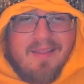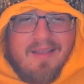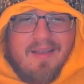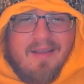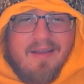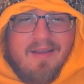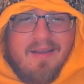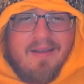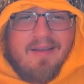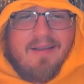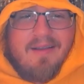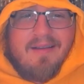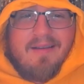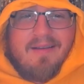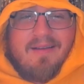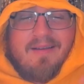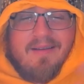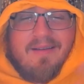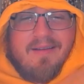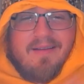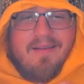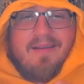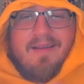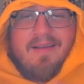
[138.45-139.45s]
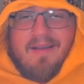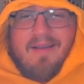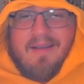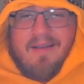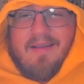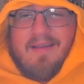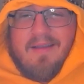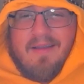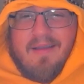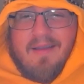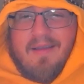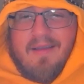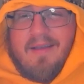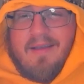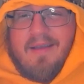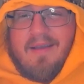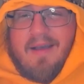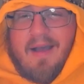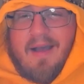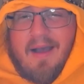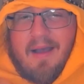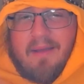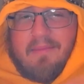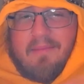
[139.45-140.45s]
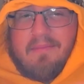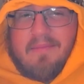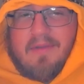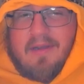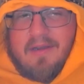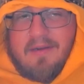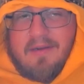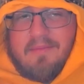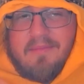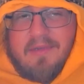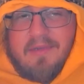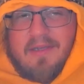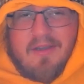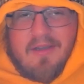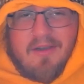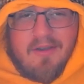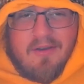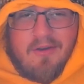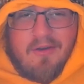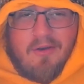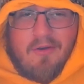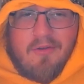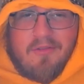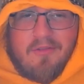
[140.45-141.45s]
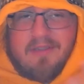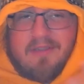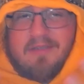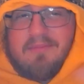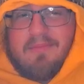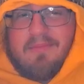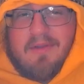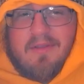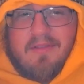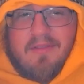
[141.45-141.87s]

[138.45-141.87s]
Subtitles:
I'm gonna be all this month